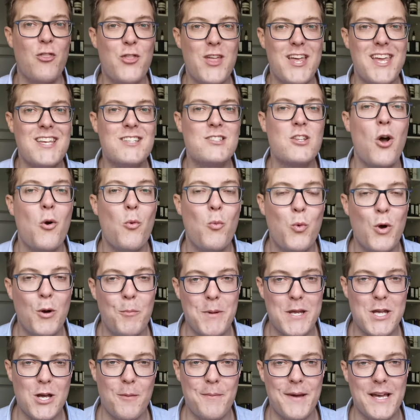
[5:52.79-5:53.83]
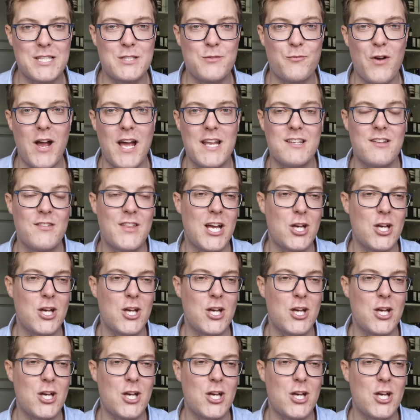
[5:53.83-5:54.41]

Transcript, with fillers: these will be your best friend.